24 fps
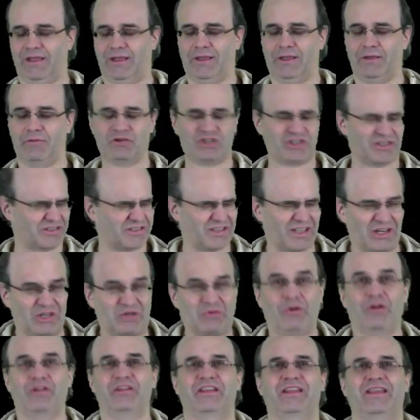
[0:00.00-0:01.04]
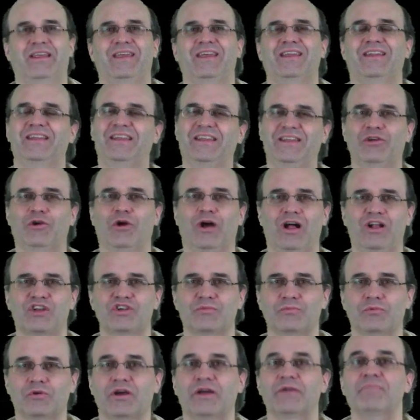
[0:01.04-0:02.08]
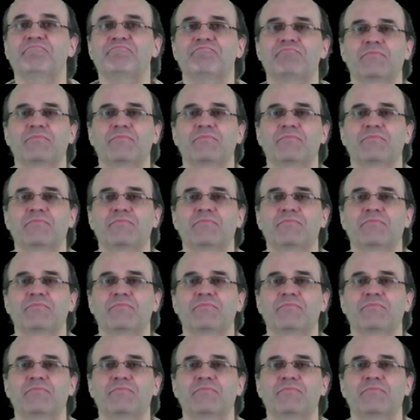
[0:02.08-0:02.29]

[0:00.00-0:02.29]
which is central in linear algebra.